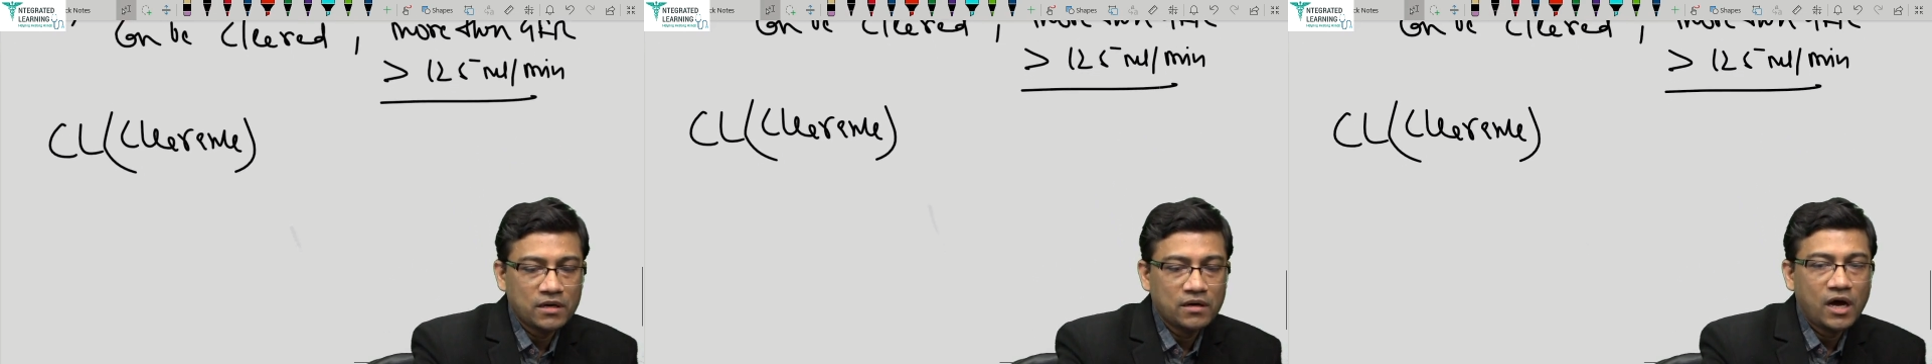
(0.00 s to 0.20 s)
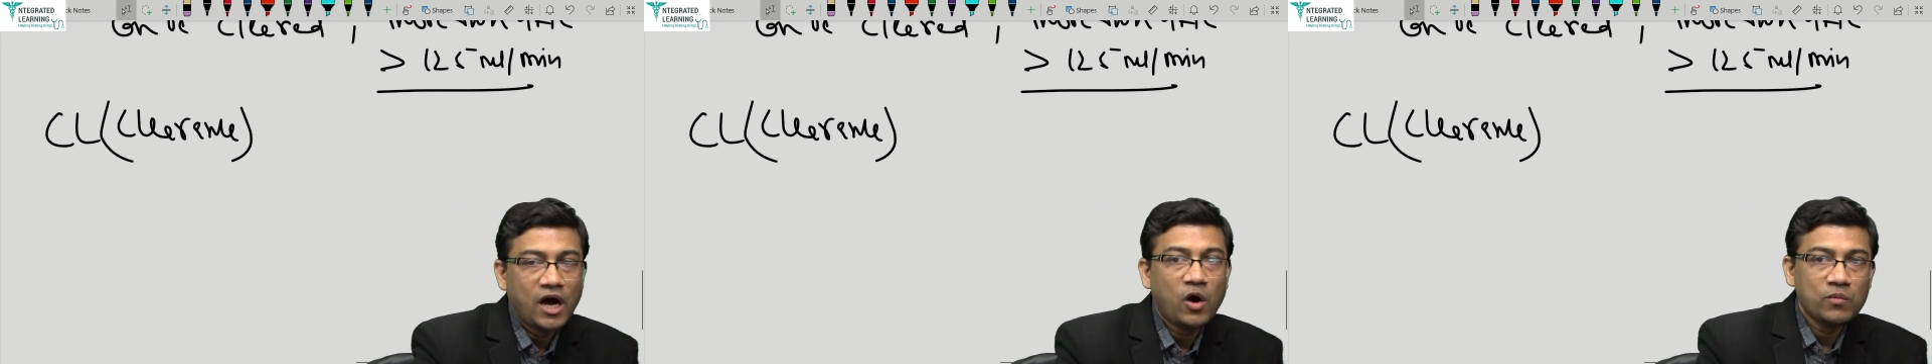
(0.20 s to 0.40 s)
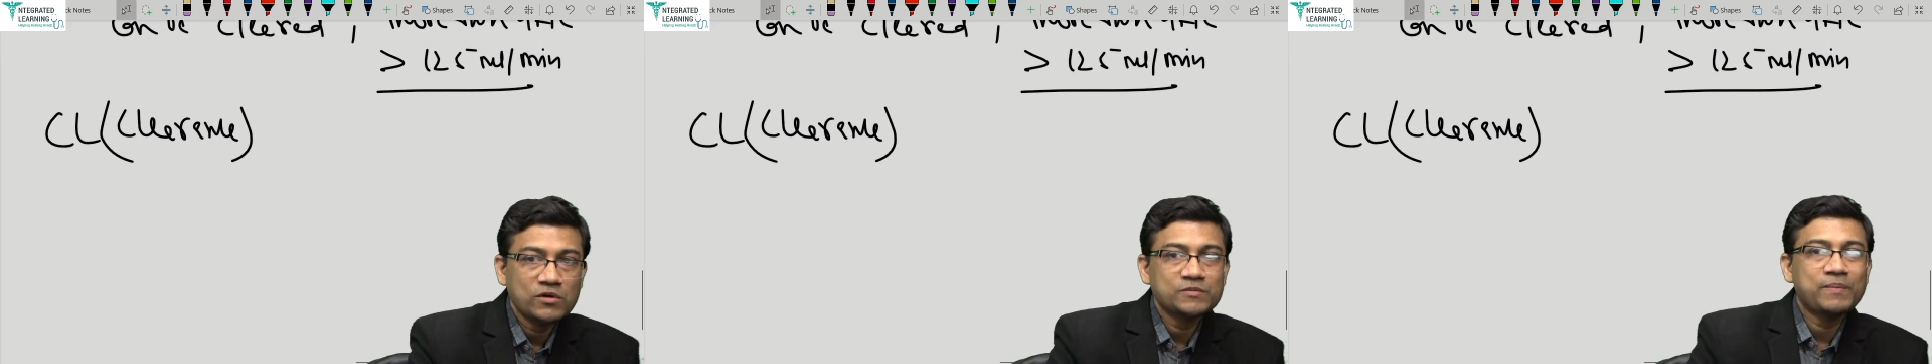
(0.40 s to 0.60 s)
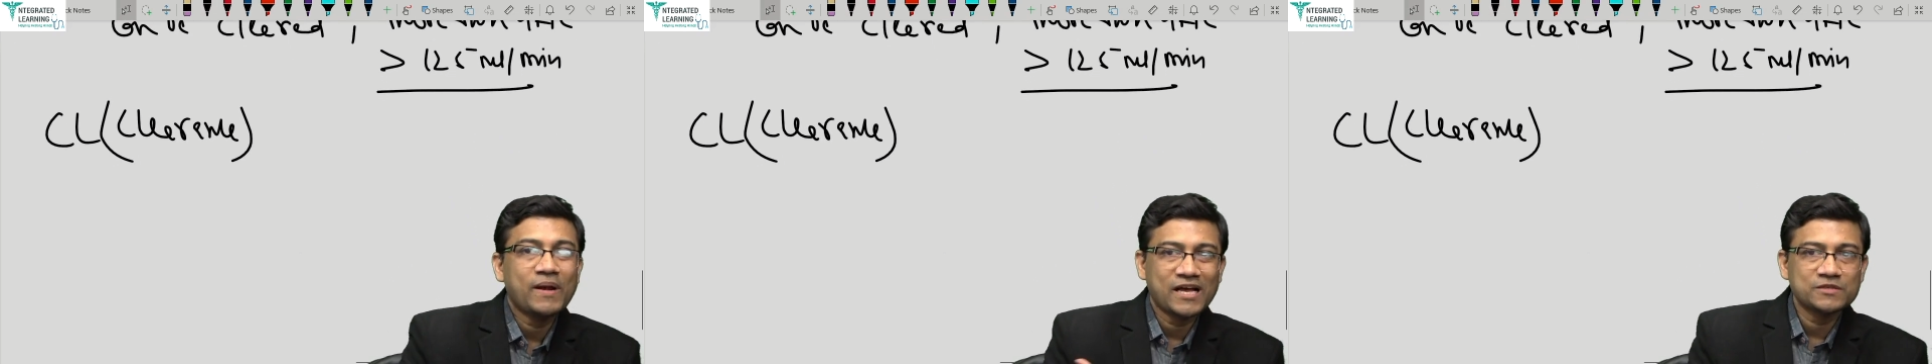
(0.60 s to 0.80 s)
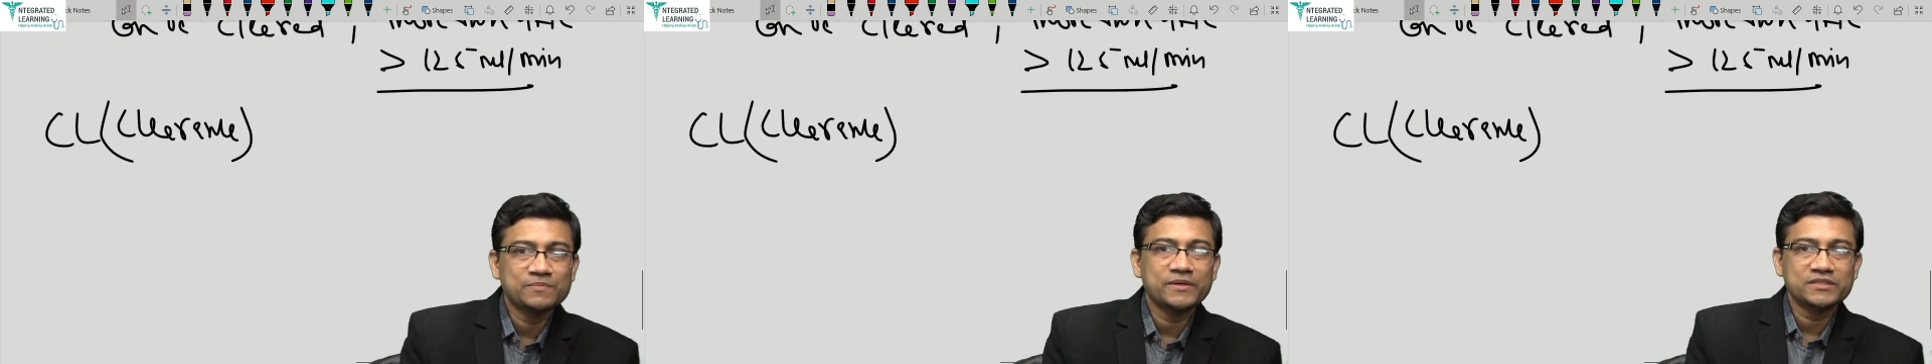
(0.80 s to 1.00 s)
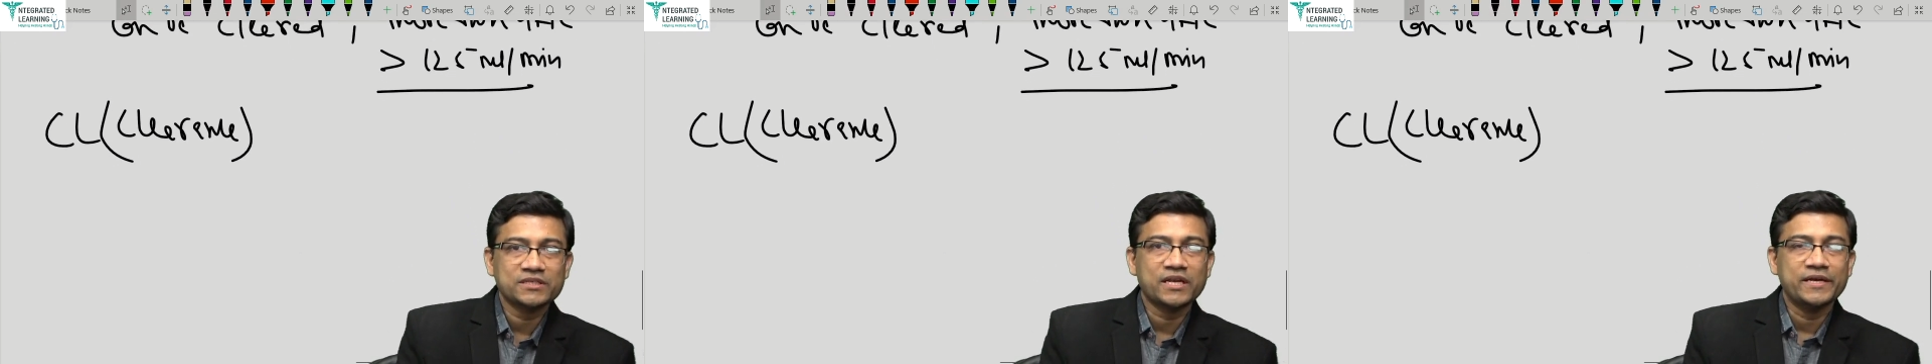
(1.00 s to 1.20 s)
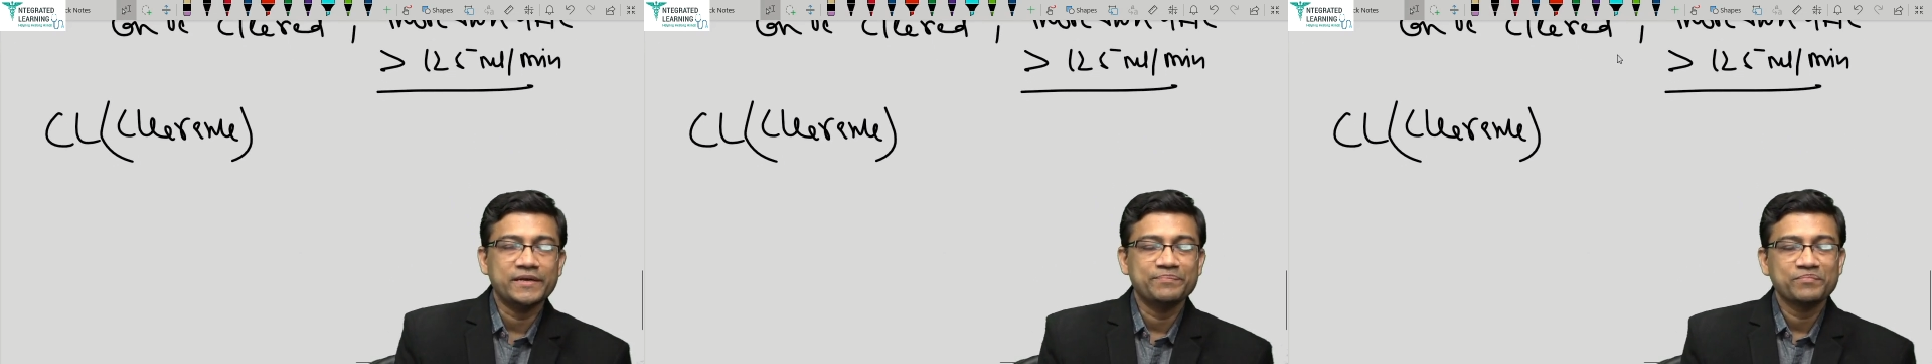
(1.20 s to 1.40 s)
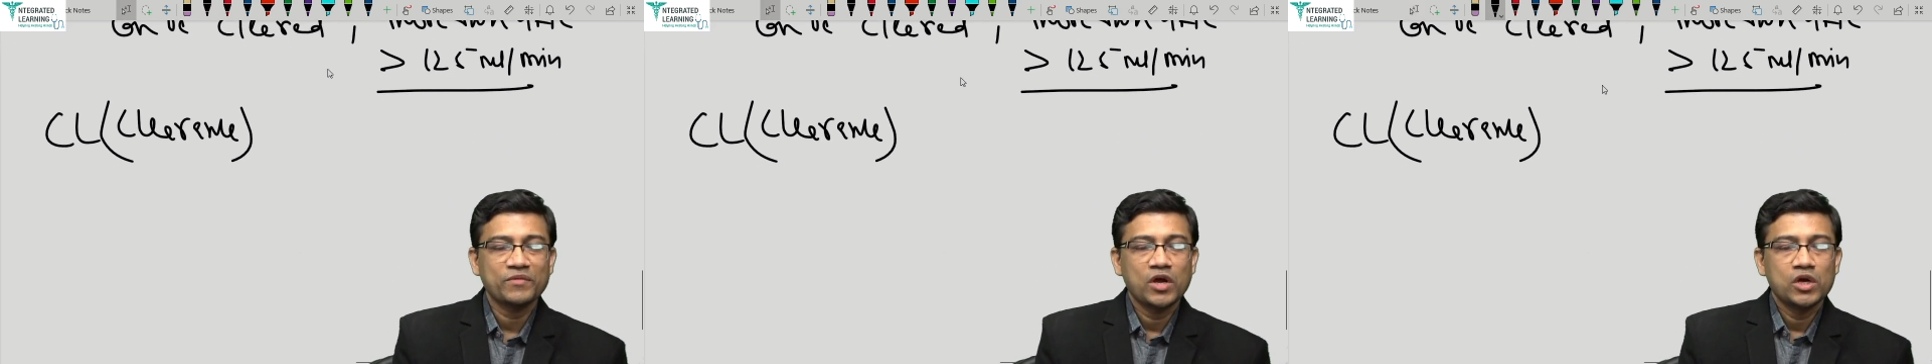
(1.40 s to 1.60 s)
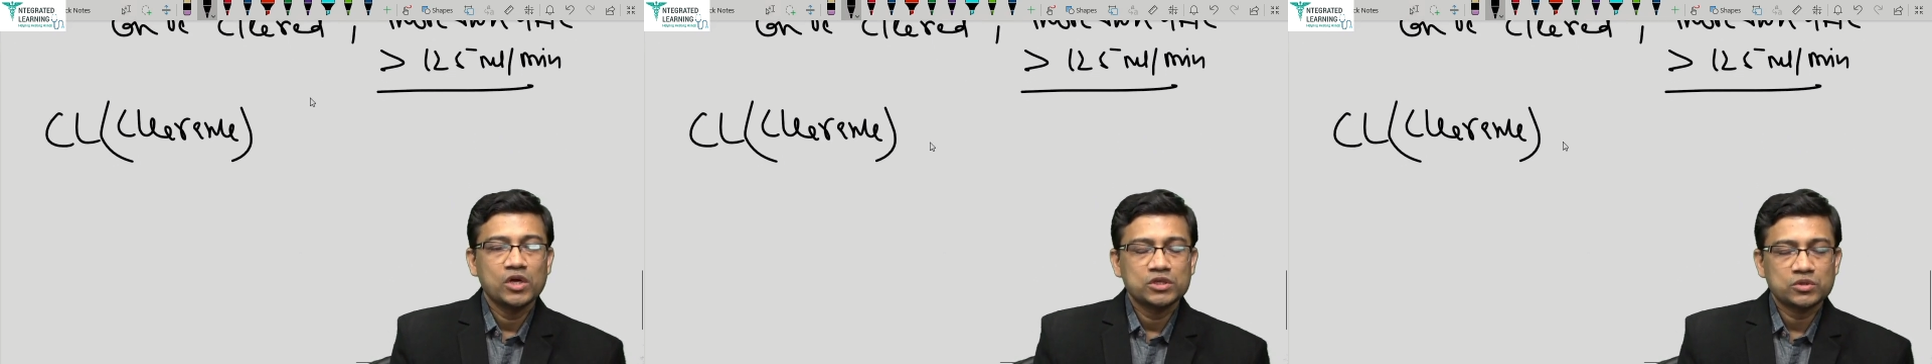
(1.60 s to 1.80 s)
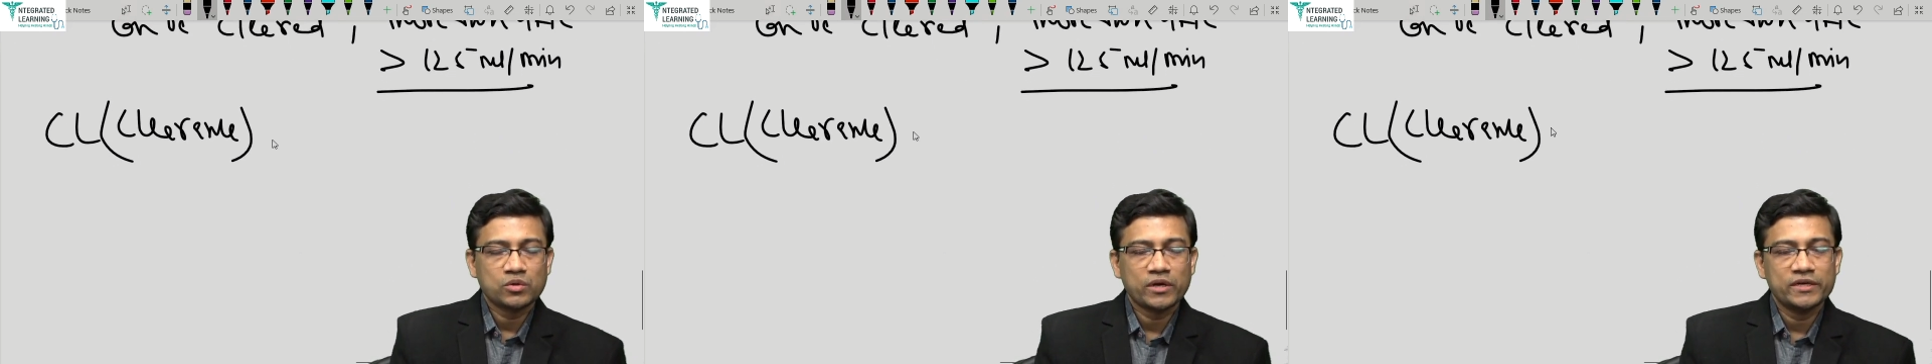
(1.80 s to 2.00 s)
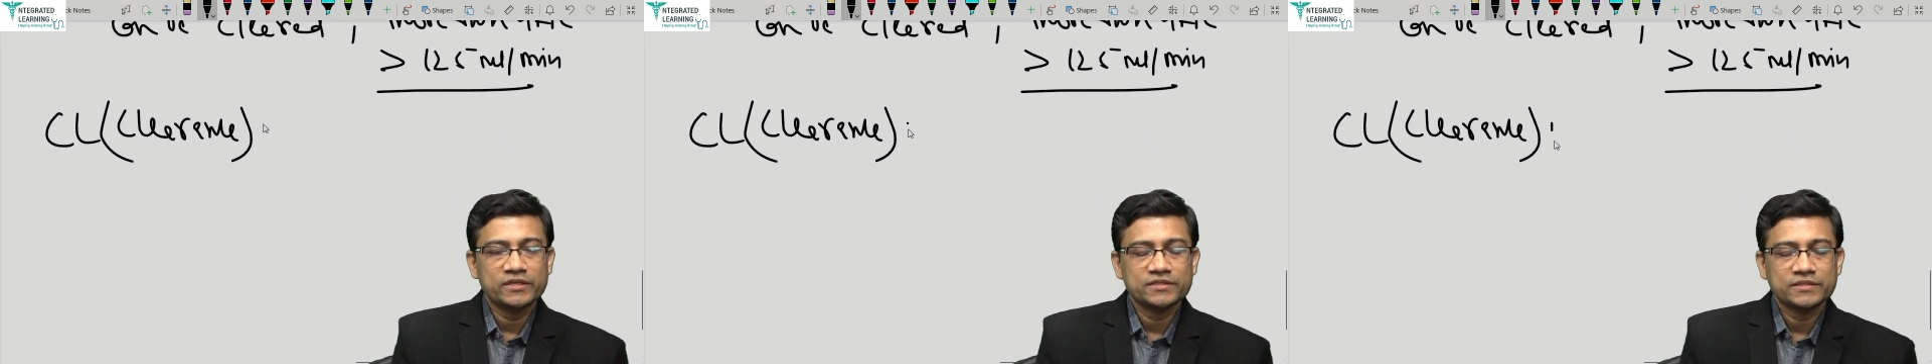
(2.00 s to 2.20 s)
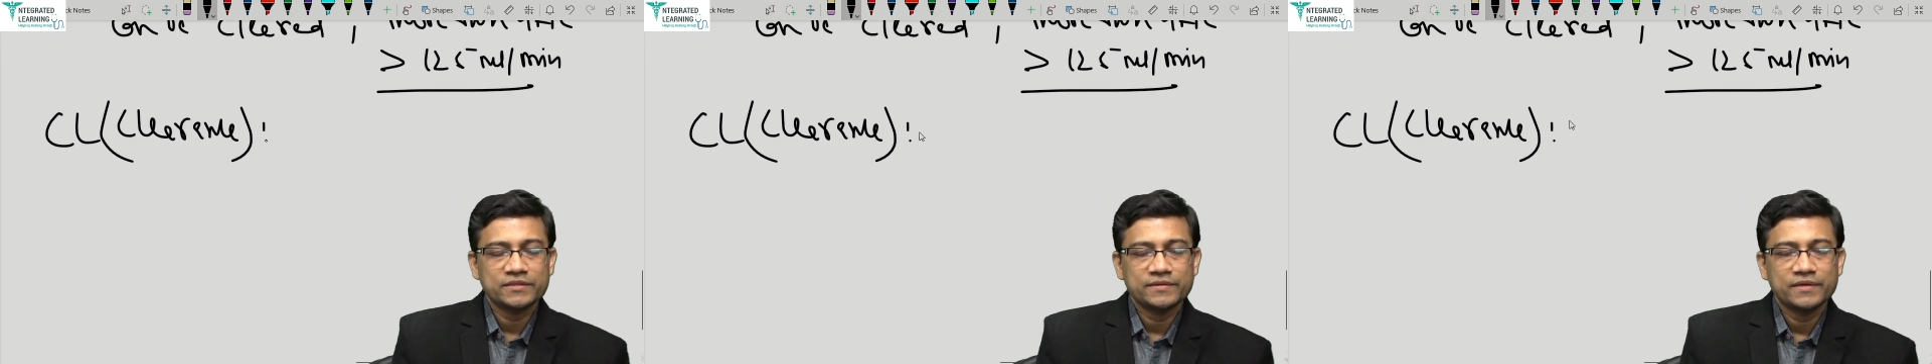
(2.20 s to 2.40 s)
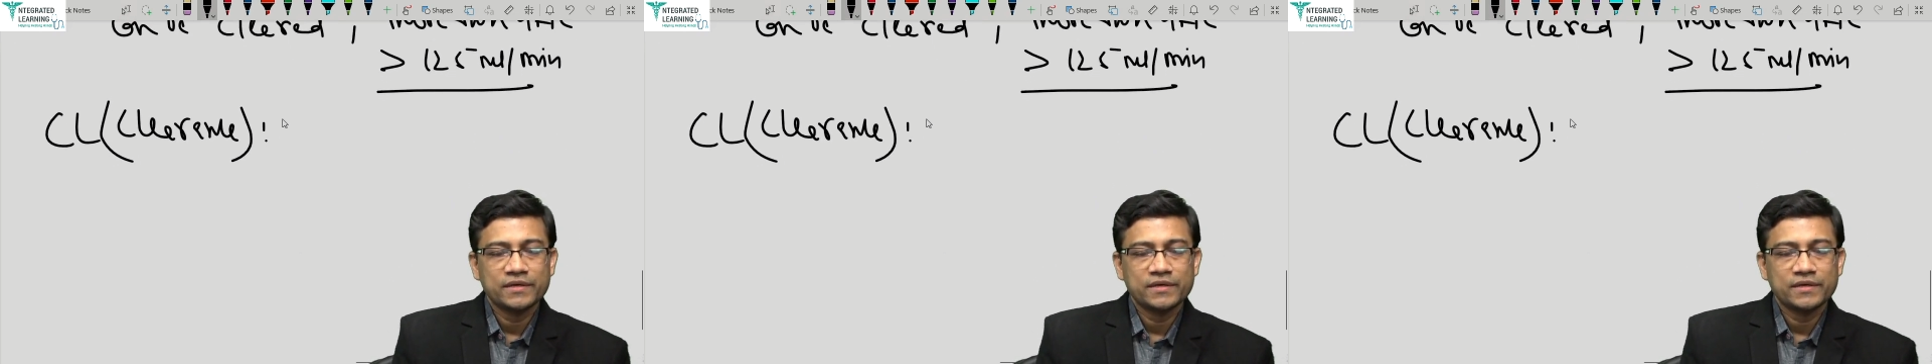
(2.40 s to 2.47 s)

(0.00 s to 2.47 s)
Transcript: how much plasma is clean. So clearance,